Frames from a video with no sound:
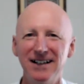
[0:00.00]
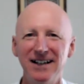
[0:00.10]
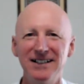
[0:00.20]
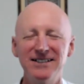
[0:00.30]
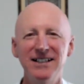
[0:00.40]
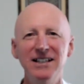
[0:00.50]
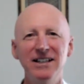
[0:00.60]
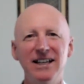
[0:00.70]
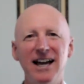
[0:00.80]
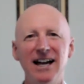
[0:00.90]
I see
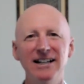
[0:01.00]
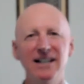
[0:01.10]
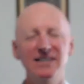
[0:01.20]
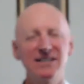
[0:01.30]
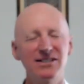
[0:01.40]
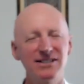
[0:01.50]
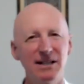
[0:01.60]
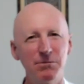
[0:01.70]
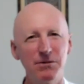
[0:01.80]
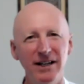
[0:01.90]
the cat as a
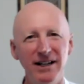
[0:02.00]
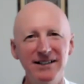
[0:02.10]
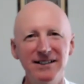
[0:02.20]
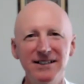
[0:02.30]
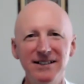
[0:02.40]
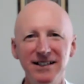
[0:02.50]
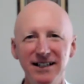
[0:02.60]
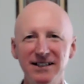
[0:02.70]
separate entity,